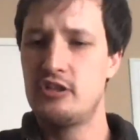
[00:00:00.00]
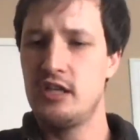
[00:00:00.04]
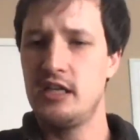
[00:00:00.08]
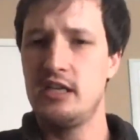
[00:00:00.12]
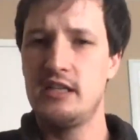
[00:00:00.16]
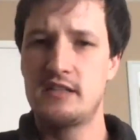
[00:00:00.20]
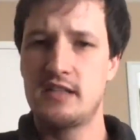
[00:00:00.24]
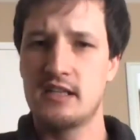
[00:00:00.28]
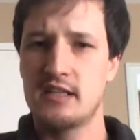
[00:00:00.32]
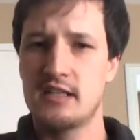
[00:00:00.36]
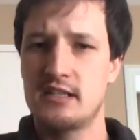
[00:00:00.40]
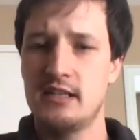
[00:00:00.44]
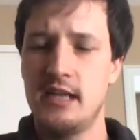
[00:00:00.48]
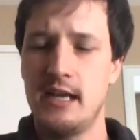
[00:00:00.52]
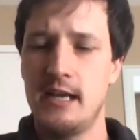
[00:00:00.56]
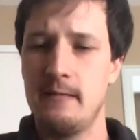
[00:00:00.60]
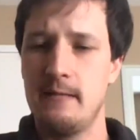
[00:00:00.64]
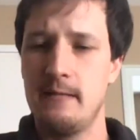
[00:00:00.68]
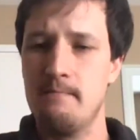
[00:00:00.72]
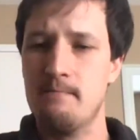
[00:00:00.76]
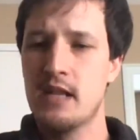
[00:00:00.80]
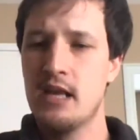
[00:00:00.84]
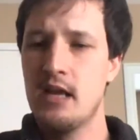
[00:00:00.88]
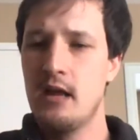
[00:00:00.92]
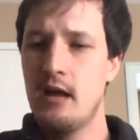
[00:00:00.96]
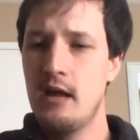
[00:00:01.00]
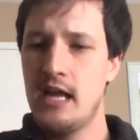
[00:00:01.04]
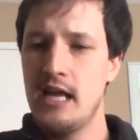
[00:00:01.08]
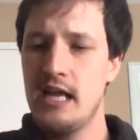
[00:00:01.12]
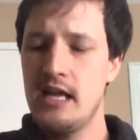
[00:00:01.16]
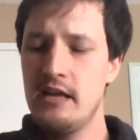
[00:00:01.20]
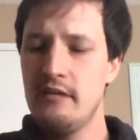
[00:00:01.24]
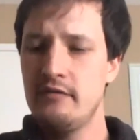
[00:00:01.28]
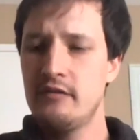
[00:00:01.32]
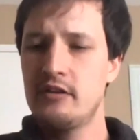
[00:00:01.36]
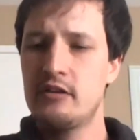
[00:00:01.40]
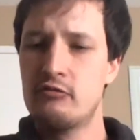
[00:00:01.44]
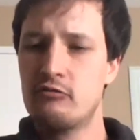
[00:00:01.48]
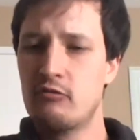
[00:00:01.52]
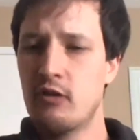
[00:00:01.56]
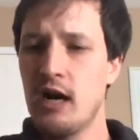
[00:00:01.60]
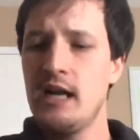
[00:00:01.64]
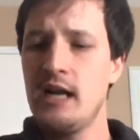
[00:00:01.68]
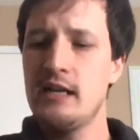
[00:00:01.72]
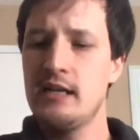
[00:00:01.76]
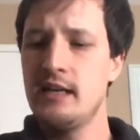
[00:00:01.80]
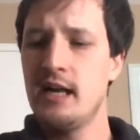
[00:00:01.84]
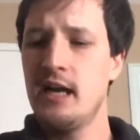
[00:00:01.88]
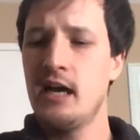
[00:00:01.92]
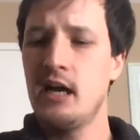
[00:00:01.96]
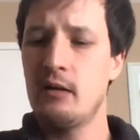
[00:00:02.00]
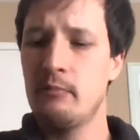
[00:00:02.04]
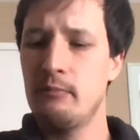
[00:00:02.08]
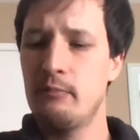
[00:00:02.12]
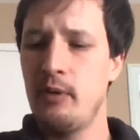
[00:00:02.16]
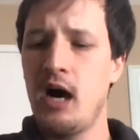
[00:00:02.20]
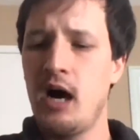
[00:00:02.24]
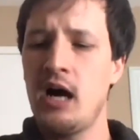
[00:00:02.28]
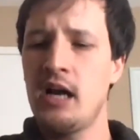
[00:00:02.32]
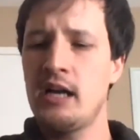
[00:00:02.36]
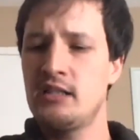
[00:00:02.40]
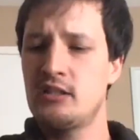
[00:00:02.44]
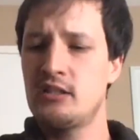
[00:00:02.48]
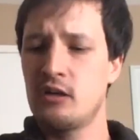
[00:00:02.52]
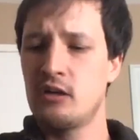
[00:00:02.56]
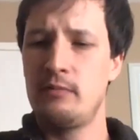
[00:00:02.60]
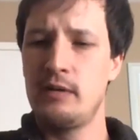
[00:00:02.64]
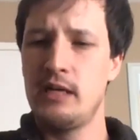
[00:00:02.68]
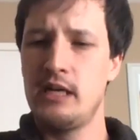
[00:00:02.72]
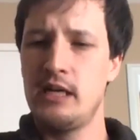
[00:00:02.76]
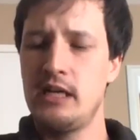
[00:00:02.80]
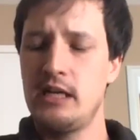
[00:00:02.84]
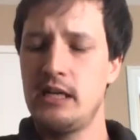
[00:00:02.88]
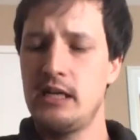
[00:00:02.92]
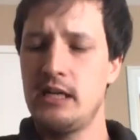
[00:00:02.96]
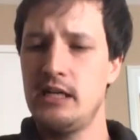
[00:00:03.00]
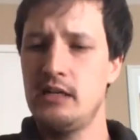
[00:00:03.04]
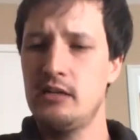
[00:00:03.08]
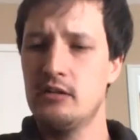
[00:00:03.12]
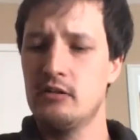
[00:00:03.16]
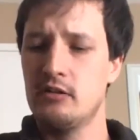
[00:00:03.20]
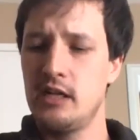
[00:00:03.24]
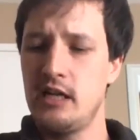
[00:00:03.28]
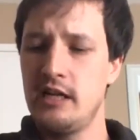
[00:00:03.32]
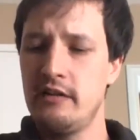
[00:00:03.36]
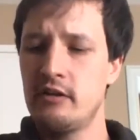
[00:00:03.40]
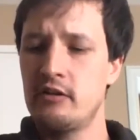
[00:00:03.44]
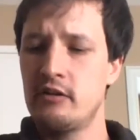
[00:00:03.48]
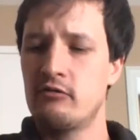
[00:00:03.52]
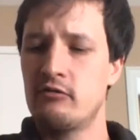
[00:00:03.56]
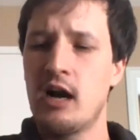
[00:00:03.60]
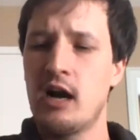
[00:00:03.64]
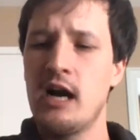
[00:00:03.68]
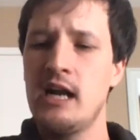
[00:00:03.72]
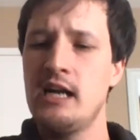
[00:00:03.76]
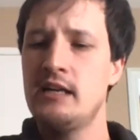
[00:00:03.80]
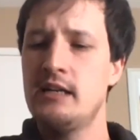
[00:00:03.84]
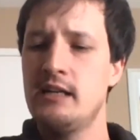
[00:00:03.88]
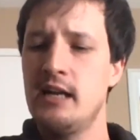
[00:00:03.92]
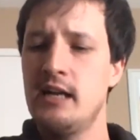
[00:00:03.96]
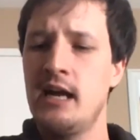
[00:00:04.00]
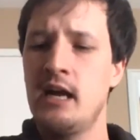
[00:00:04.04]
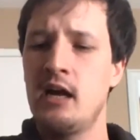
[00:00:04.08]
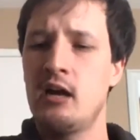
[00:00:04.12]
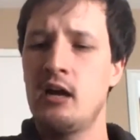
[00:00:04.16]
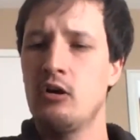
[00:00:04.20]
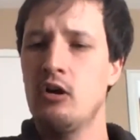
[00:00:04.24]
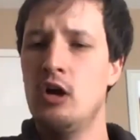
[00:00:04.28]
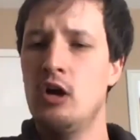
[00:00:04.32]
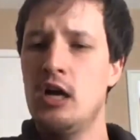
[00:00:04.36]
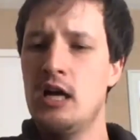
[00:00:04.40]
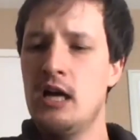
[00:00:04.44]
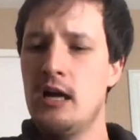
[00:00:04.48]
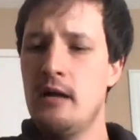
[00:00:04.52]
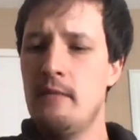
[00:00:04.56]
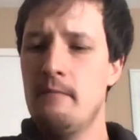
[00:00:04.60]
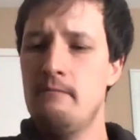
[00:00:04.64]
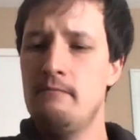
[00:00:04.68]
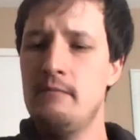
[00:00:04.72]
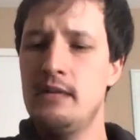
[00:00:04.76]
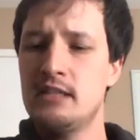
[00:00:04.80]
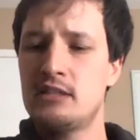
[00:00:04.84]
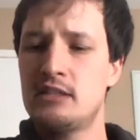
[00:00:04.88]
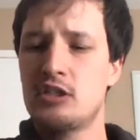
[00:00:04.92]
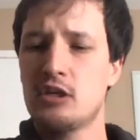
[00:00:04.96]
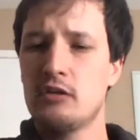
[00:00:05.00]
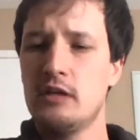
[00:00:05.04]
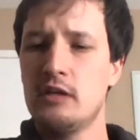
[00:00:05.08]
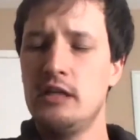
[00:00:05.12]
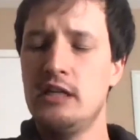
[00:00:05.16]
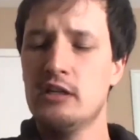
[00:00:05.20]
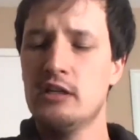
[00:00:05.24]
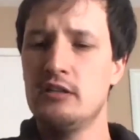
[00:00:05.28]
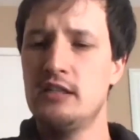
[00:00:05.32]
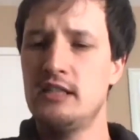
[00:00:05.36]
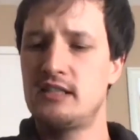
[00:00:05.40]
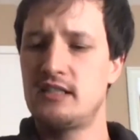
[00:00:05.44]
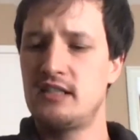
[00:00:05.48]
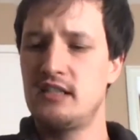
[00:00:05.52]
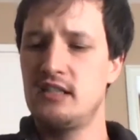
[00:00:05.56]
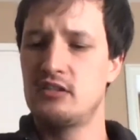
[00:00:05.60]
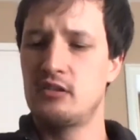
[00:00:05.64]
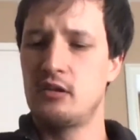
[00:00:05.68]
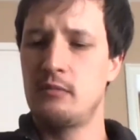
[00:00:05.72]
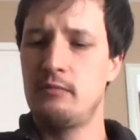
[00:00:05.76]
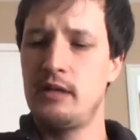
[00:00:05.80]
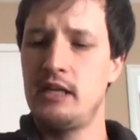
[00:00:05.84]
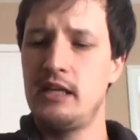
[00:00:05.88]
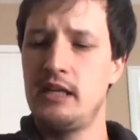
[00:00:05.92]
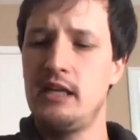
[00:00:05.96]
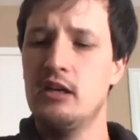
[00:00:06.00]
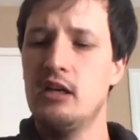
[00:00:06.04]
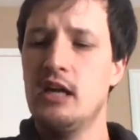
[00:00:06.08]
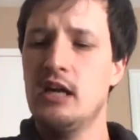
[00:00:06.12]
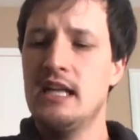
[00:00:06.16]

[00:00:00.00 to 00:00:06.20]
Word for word: Jesus' name. Even right now, bodies are being healed. Even right now, mental illnesses are being healed.